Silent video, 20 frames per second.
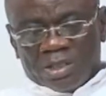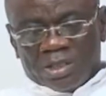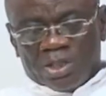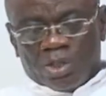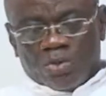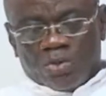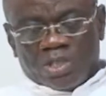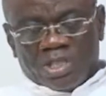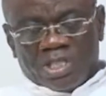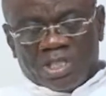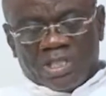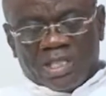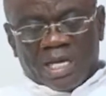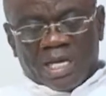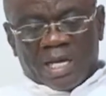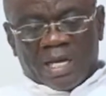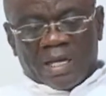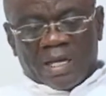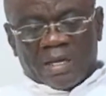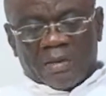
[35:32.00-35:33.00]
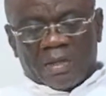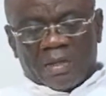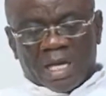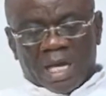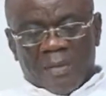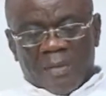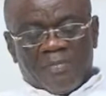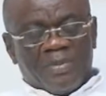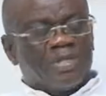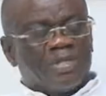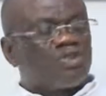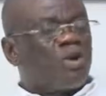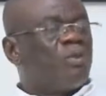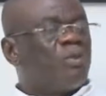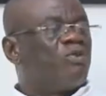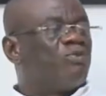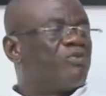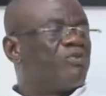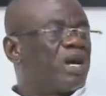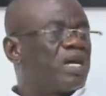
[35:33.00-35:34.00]
using the MP's
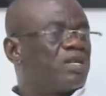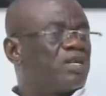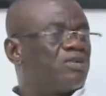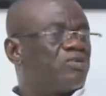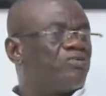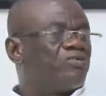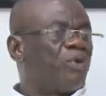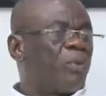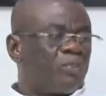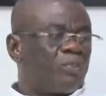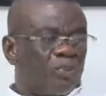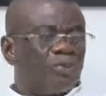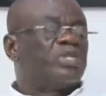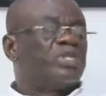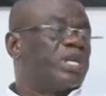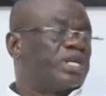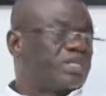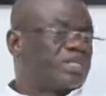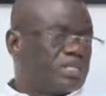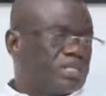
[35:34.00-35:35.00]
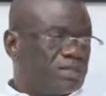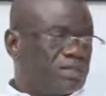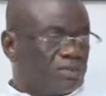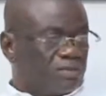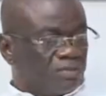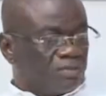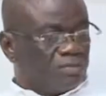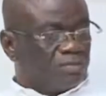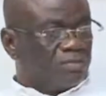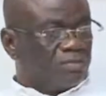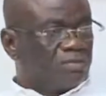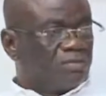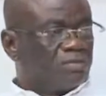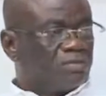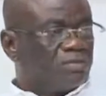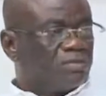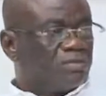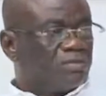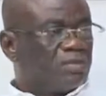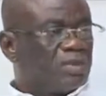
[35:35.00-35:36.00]
common fund for projects,
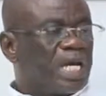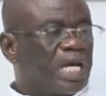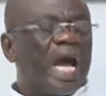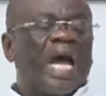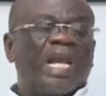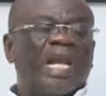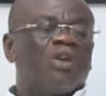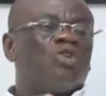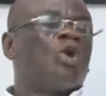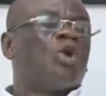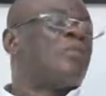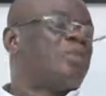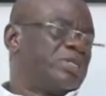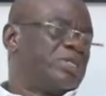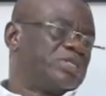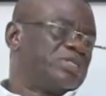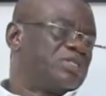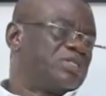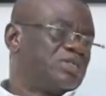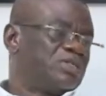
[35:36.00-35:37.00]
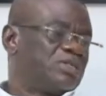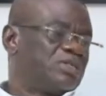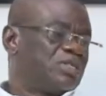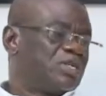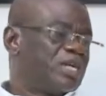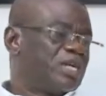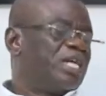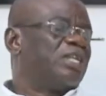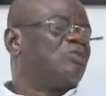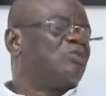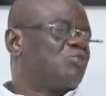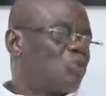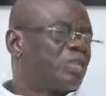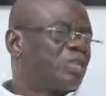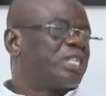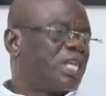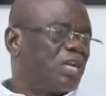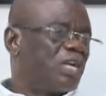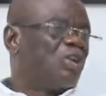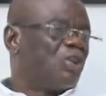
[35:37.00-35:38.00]
I lobbied and
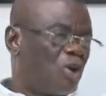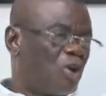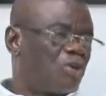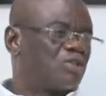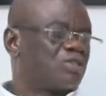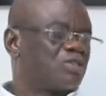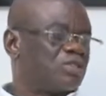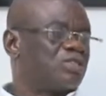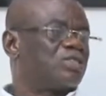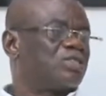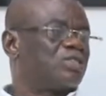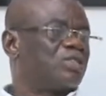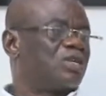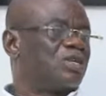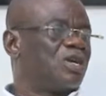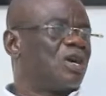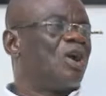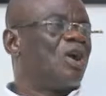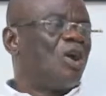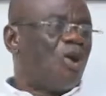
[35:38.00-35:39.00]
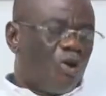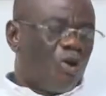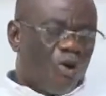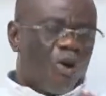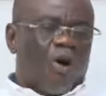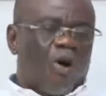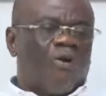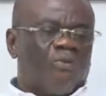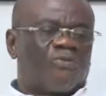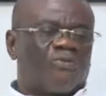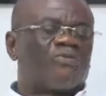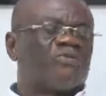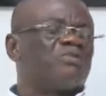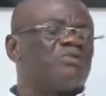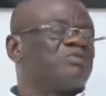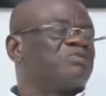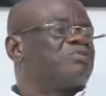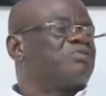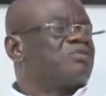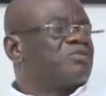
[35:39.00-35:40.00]
got a lot of
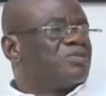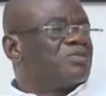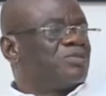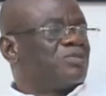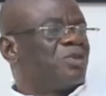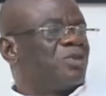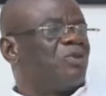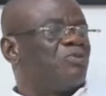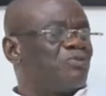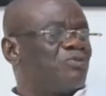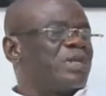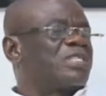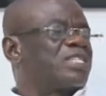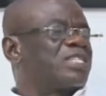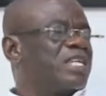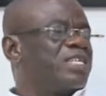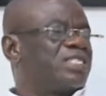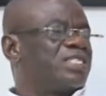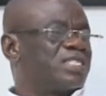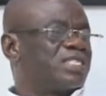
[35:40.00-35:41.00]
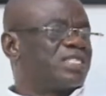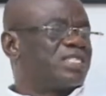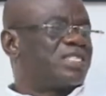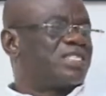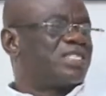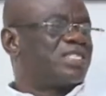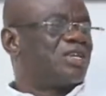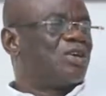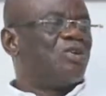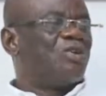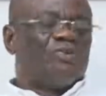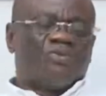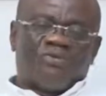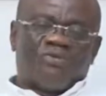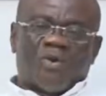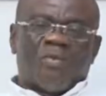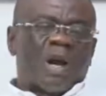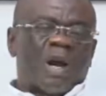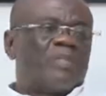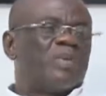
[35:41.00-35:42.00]
facilities
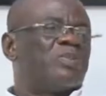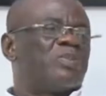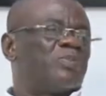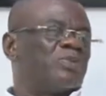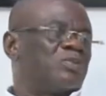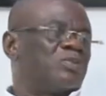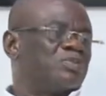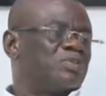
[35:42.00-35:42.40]
for my people.